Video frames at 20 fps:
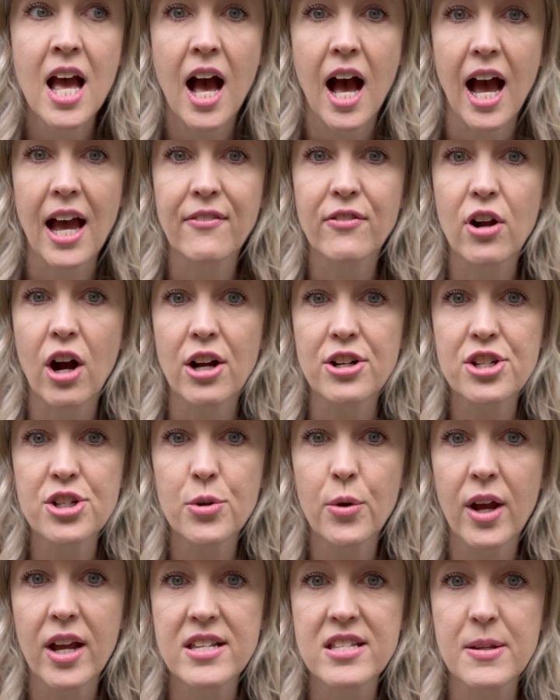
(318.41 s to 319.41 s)
I've got
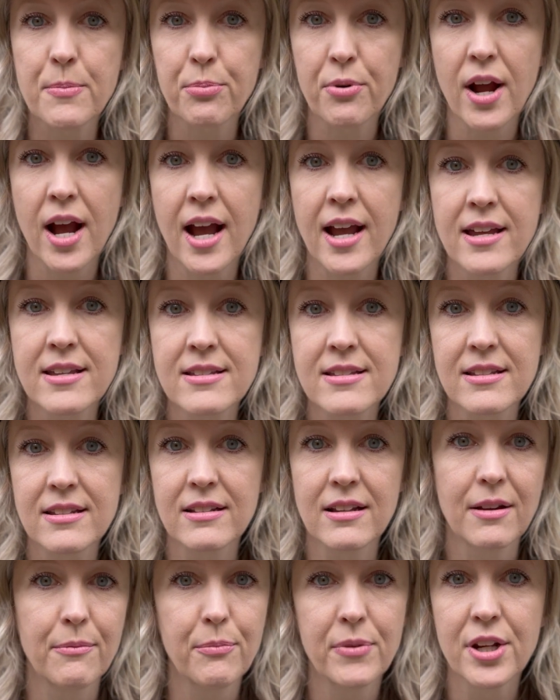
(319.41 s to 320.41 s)
you a surprise,
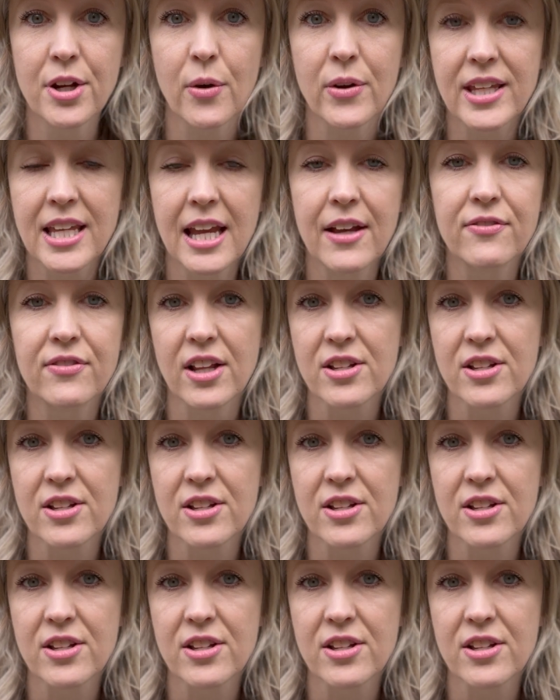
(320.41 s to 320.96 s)
gift.